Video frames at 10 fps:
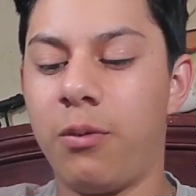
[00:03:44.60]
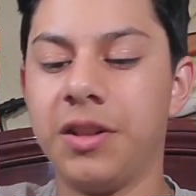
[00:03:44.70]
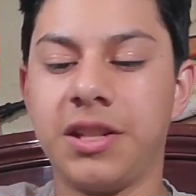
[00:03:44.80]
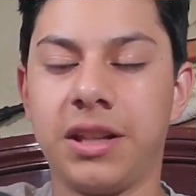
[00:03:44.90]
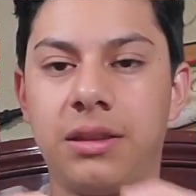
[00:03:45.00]
the
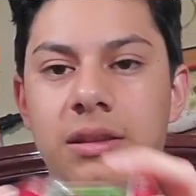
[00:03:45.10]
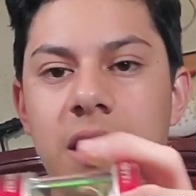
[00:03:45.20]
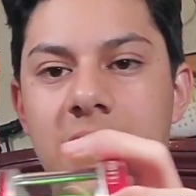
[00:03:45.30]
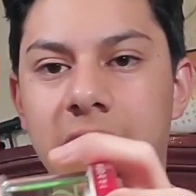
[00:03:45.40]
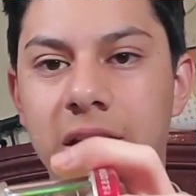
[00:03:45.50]
ones that
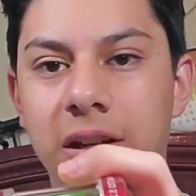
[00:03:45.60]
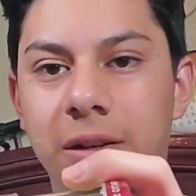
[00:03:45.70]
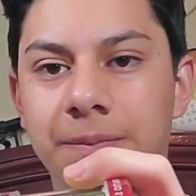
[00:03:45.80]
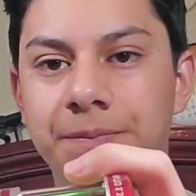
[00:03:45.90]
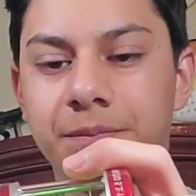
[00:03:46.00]
had
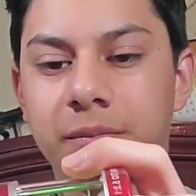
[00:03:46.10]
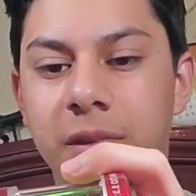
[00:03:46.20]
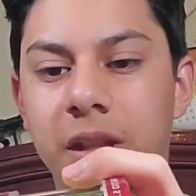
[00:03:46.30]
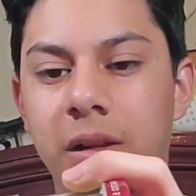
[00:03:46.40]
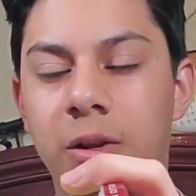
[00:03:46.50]
the,
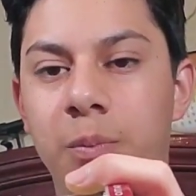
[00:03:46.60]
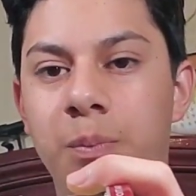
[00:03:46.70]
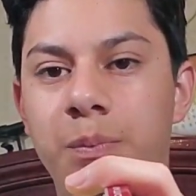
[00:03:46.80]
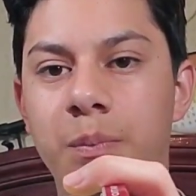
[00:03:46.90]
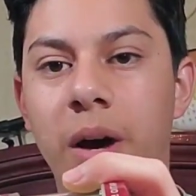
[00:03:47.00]
the little
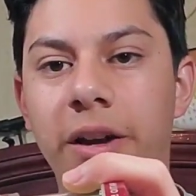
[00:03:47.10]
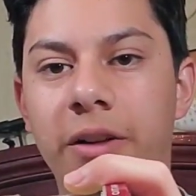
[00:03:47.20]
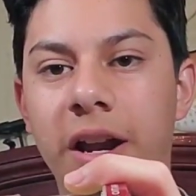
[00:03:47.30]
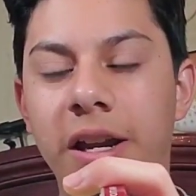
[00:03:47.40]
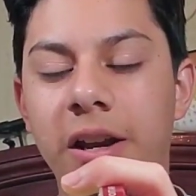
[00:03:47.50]
button
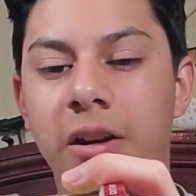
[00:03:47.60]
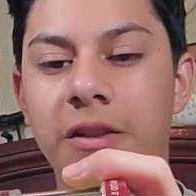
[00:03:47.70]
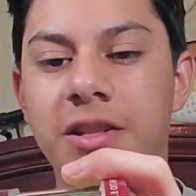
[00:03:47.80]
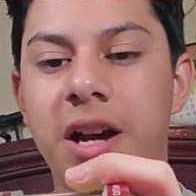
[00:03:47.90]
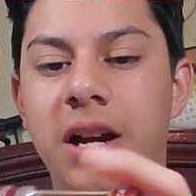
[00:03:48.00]
right here on
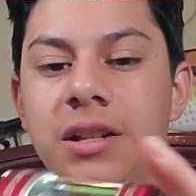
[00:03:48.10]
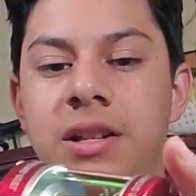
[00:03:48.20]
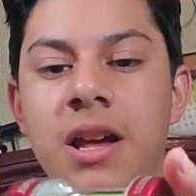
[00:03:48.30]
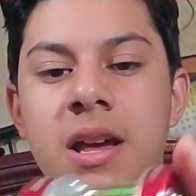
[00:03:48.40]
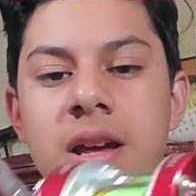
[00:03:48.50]
the sides